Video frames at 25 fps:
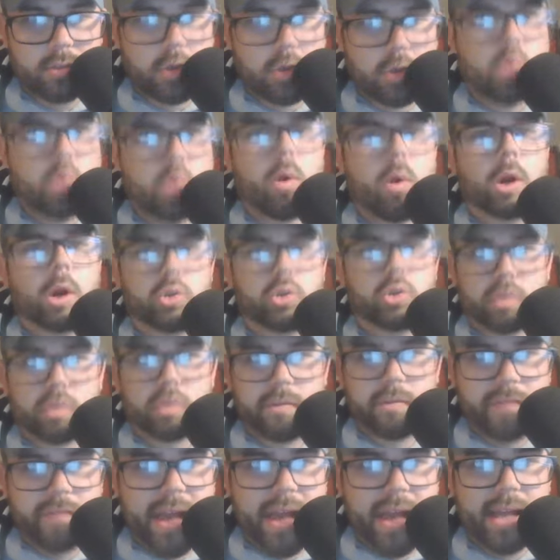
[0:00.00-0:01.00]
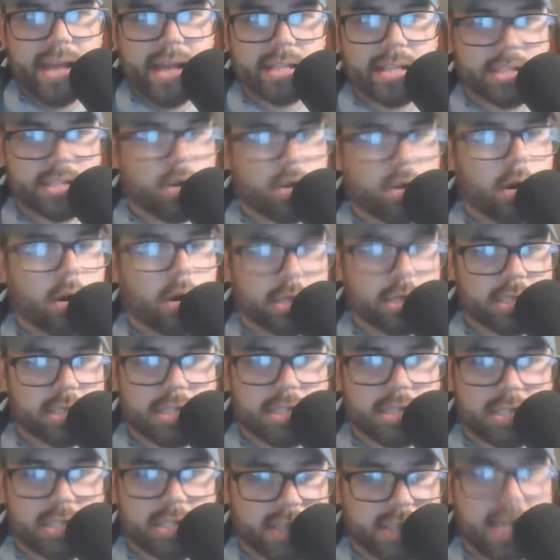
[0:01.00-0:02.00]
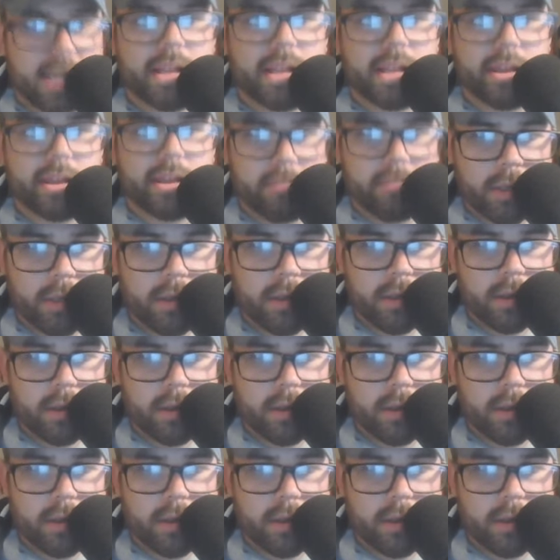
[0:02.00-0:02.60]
200 fans in Austin Stadium.